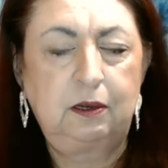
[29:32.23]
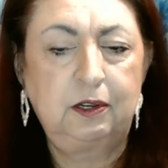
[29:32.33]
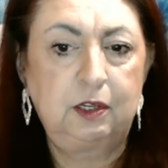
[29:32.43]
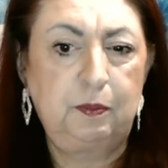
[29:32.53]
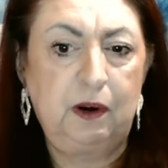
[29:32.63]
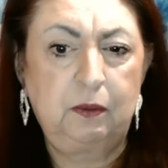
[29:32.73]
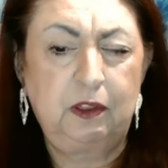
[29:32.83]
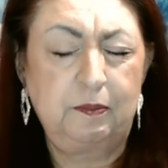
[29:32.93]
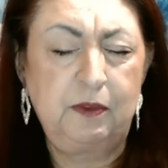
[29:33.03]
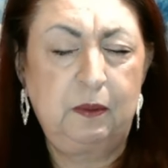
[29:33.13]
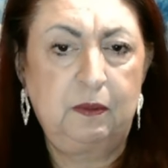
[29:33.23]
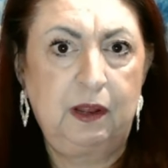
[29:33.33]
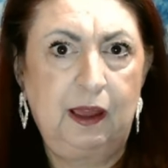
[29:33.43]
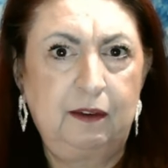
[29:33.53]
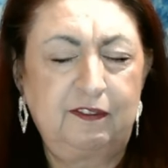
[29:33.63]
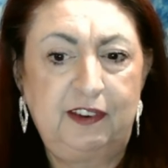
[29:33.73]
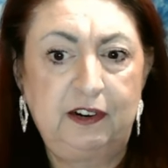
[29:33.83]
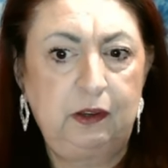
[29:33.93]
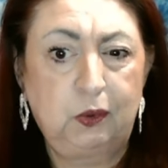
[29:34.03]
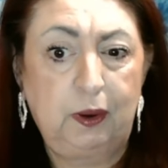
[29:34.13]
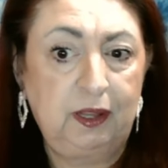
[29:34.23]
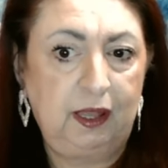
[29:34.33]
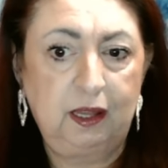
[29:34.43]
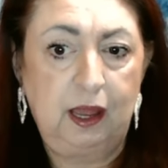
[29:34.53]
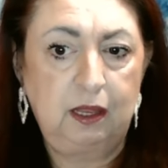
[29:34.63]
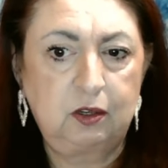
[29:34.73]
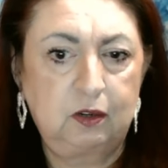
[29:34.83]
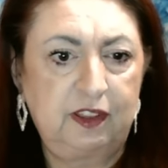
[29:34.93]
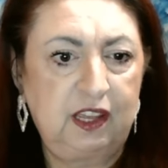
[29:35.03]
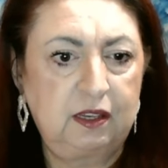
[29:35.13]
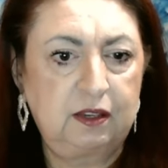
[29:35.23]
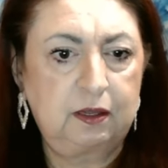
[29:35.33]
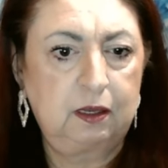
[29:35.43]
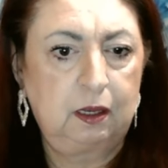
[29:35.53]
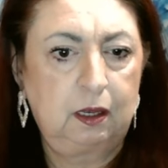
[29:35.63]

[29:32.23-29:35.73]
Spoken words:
just bear with me while I very quickly glance over this.